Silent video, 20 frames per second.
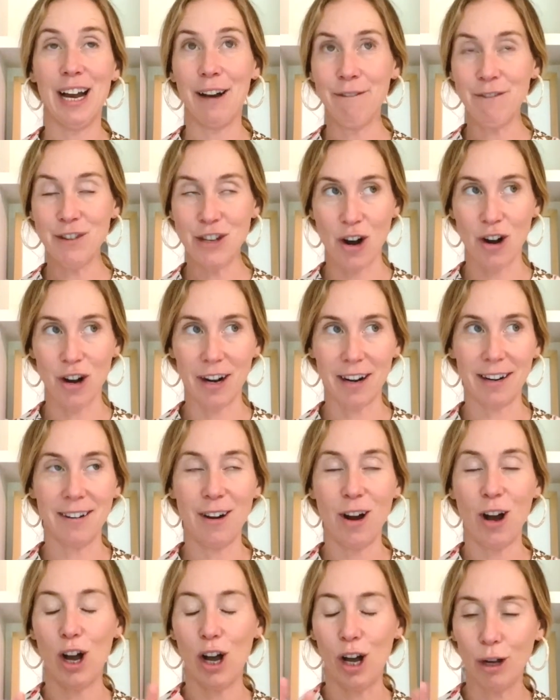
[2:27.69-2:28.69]

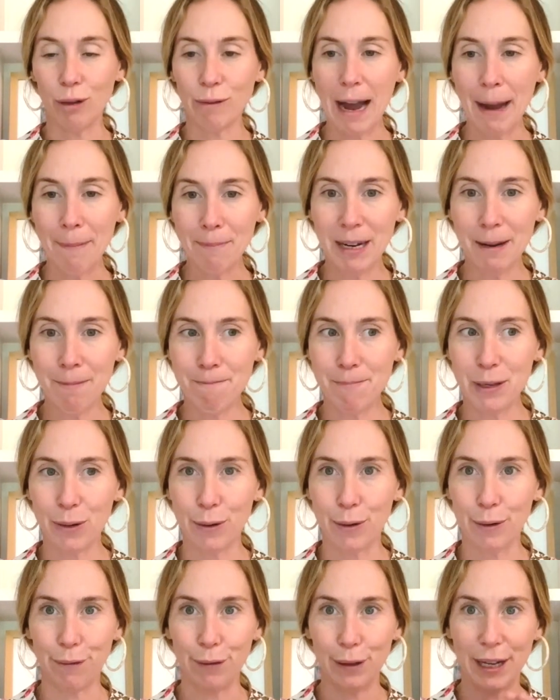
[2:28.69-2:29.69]
yarn all wrapped up
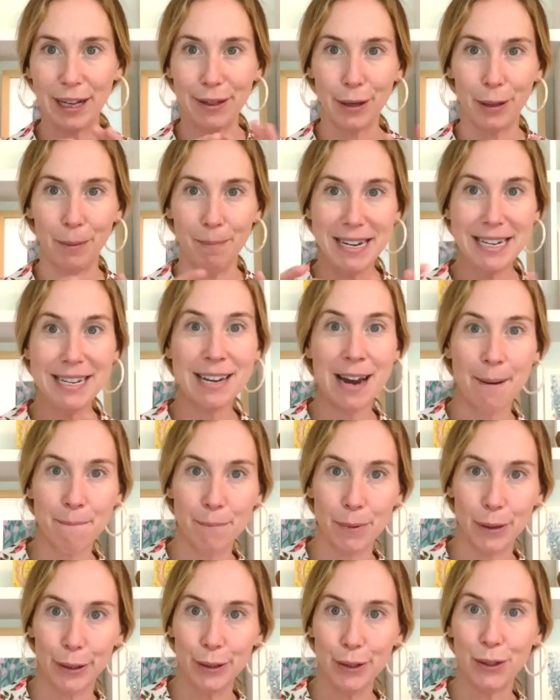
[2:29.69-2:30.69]
beautifully. They'll be
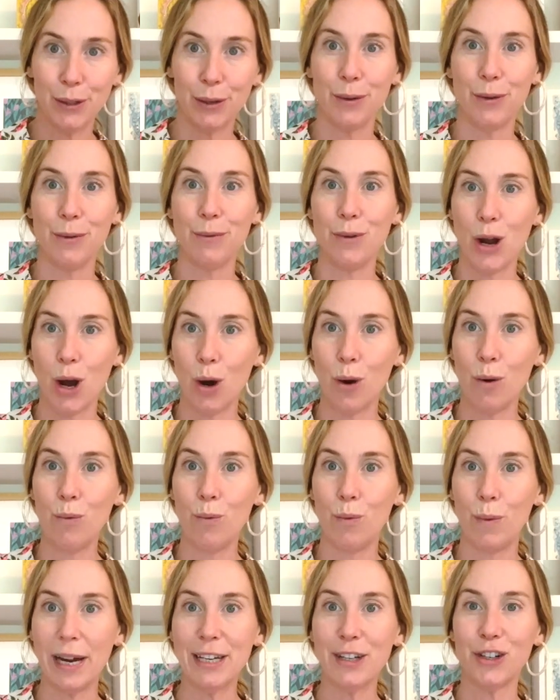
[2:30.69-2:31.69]
numbered so you know
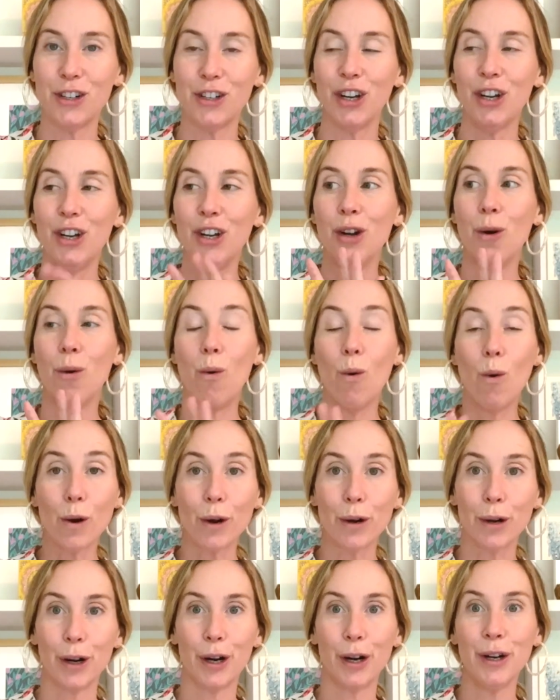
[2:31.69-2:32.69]
which
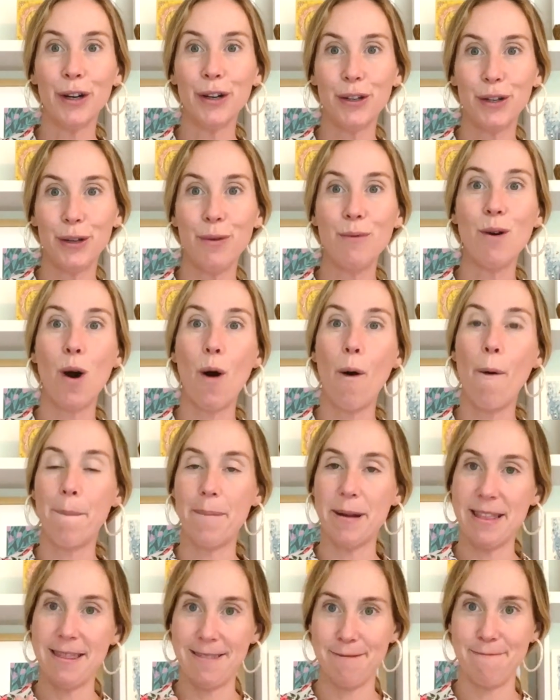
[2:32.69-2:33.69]
order to
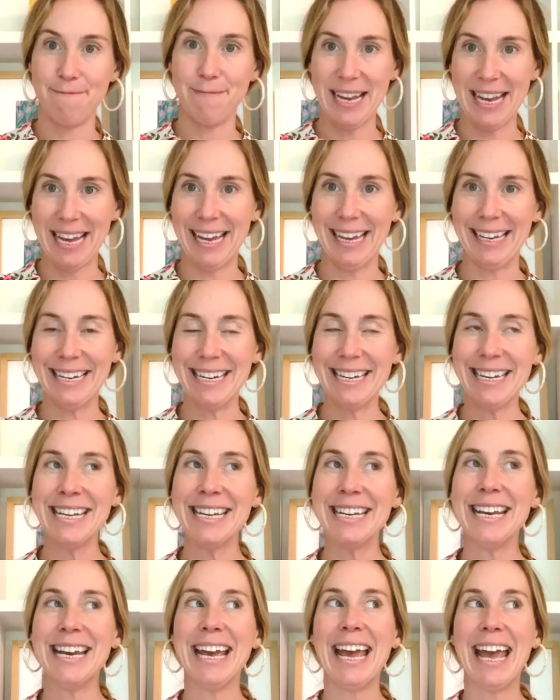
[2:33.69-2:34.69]
open them
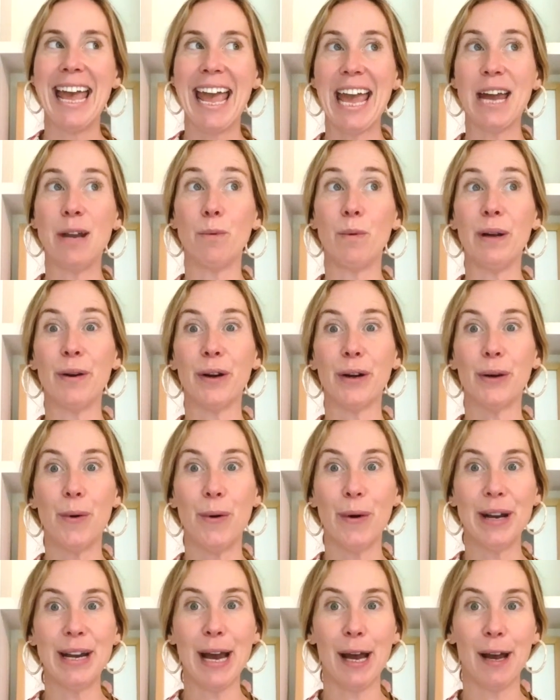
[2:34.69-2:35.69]
in. And we are
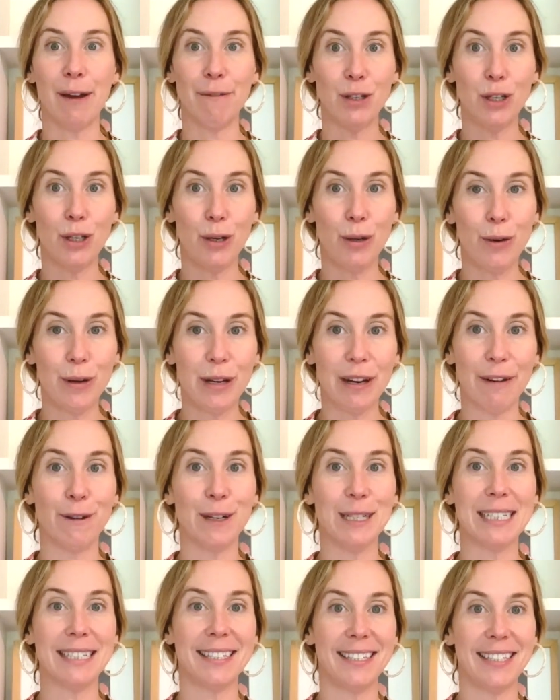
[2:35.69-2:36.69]
going to have two
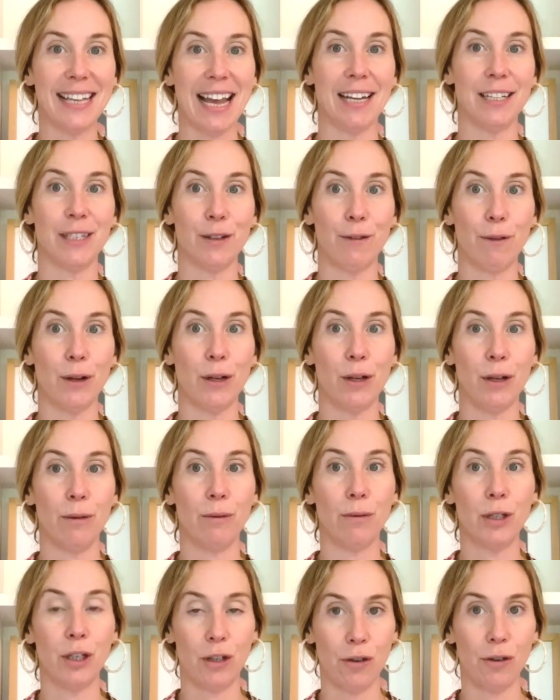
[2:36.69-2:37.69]
different sets for
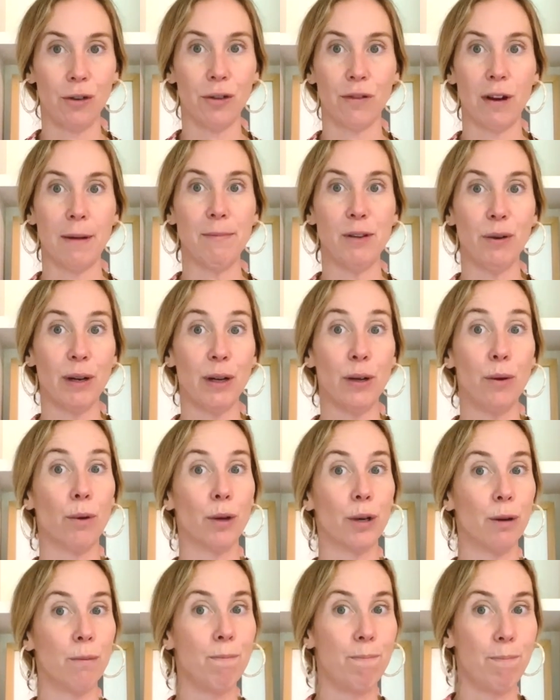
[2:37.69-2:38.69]
you to choose from. You can
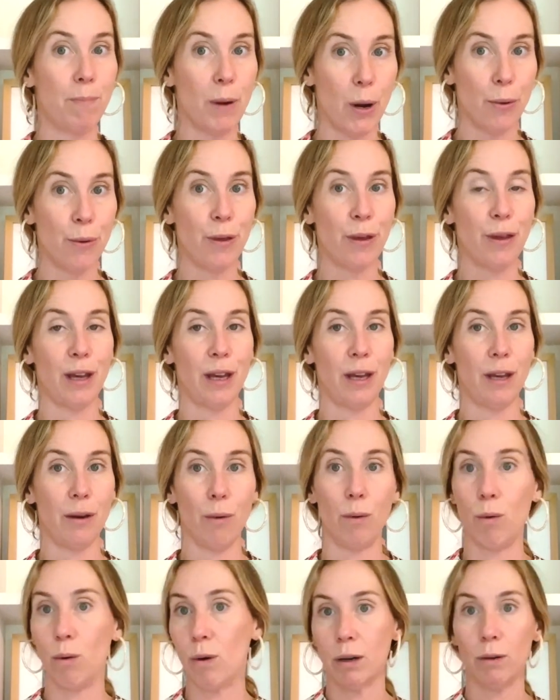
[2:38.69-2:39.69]
order both
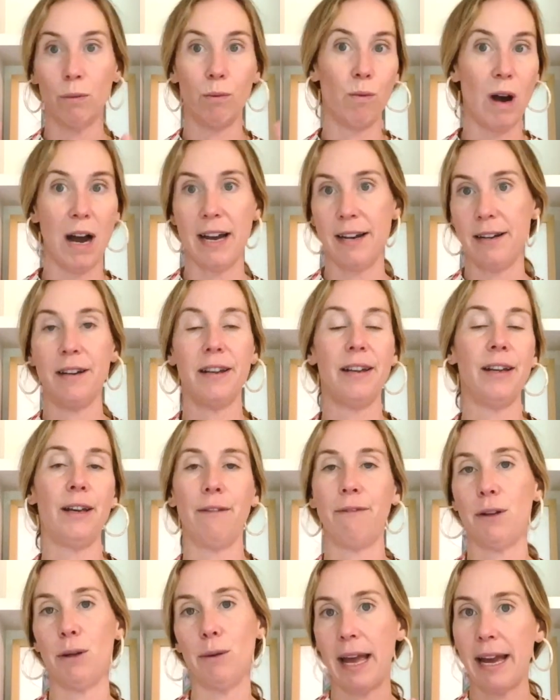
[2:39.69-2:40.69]
or one
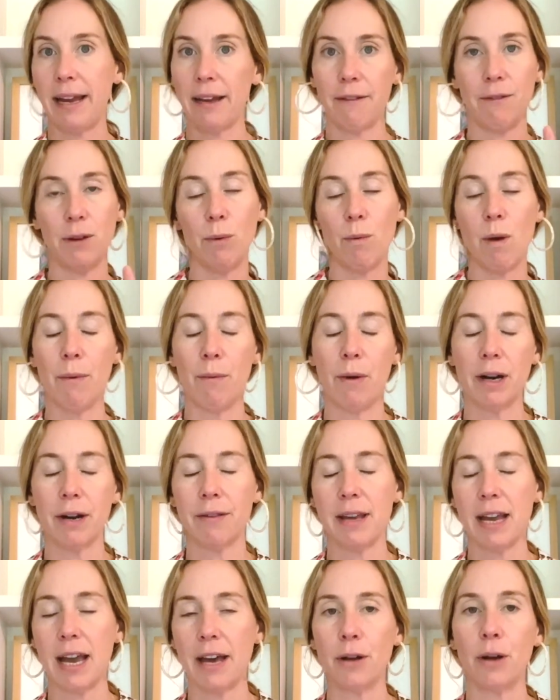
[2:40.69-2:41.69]
if you like, if you want one or
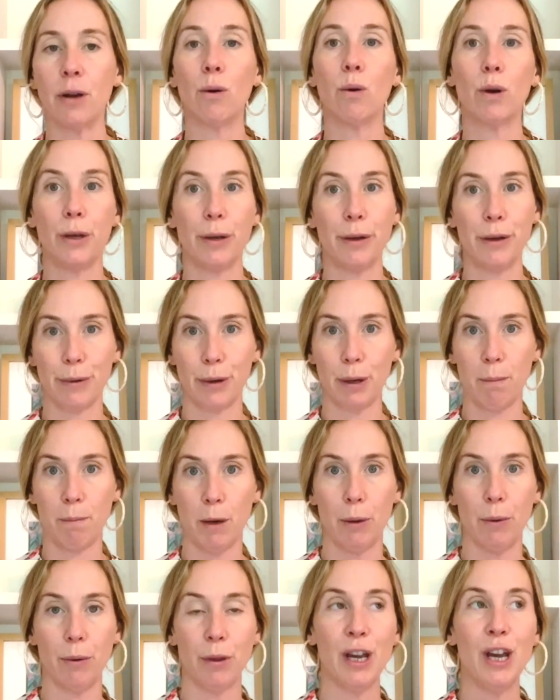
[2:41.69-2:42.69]
the other, or you can order
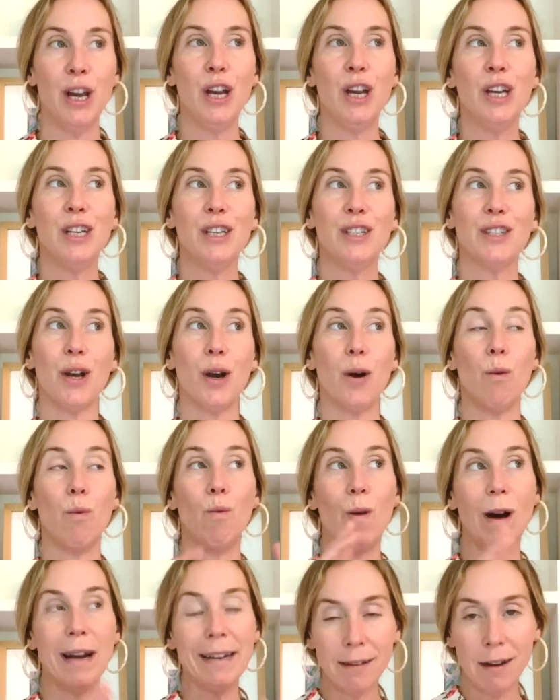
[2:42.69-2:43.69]
both. So
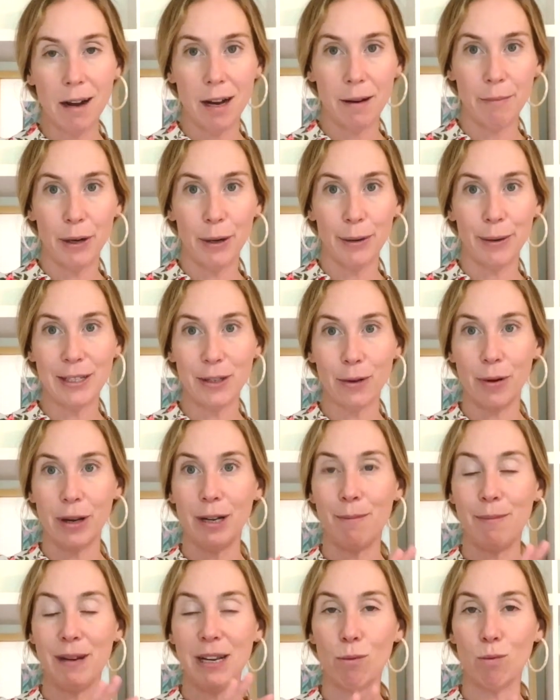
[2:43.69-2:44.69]
one combo is going
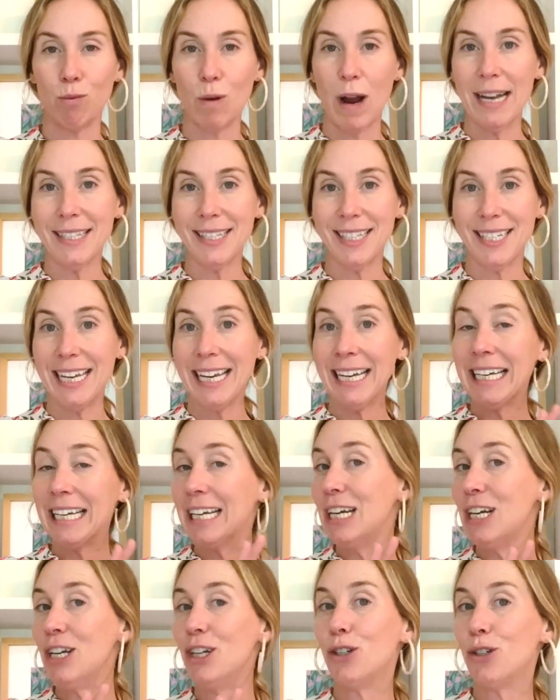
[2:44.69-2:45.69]
to be
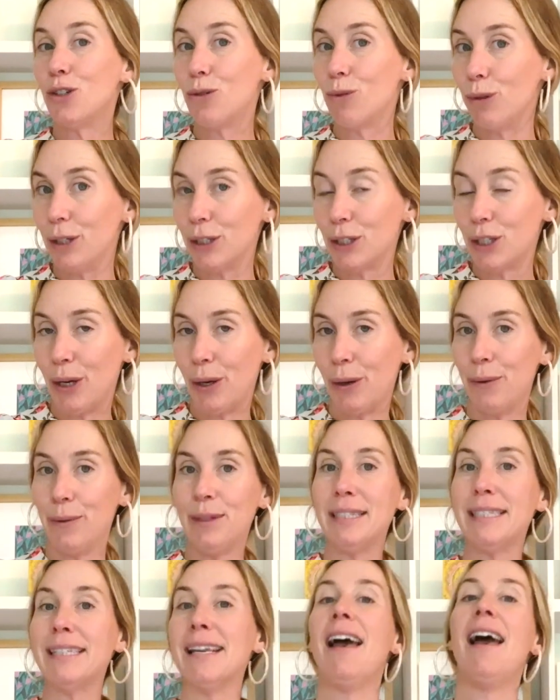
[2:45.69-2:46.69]
rustic jewel
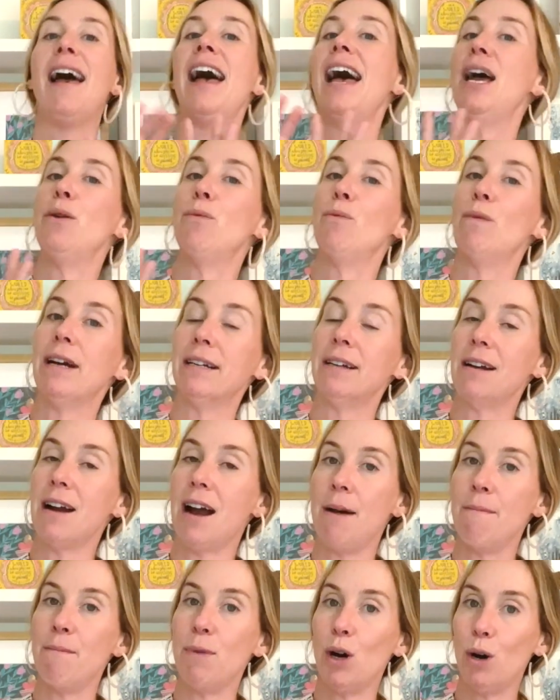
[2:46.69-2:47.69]
tones and one
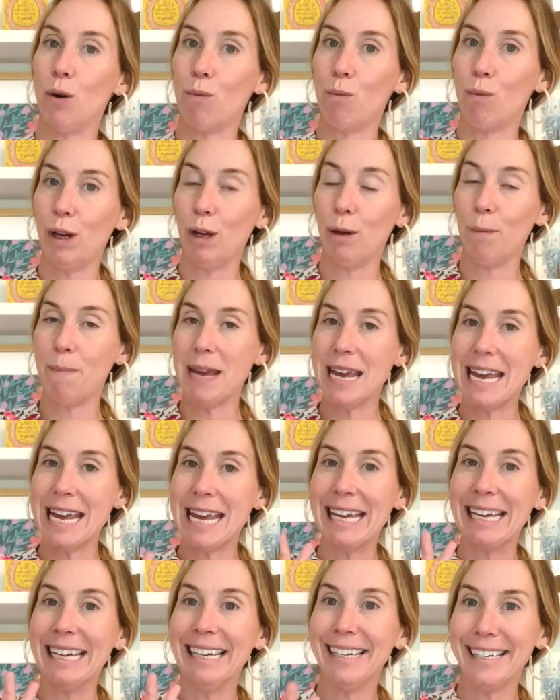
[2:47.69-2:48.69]
combo will
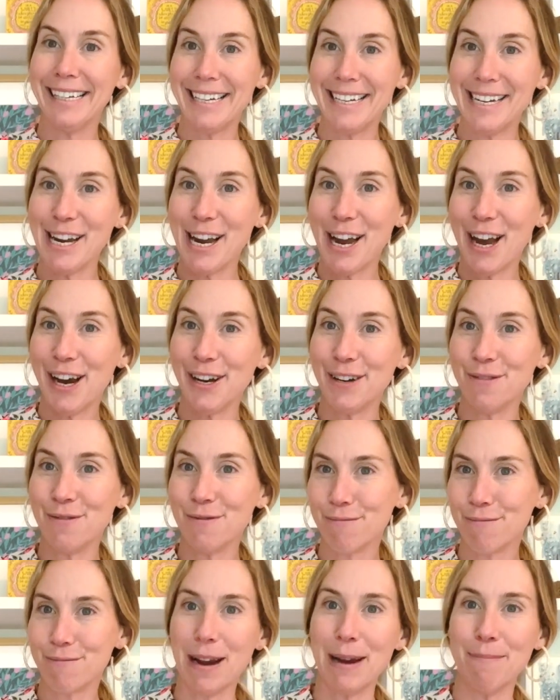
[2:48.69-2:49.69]
be
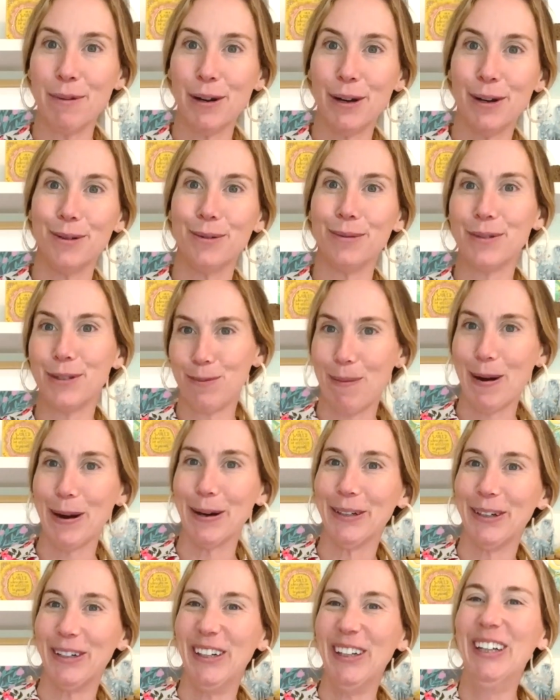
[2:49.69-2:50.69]
neon rainbow
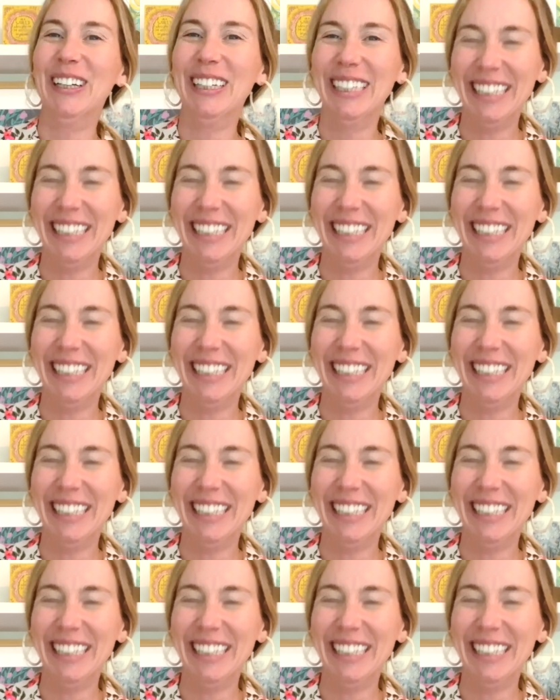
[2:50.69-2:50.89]
sparkle.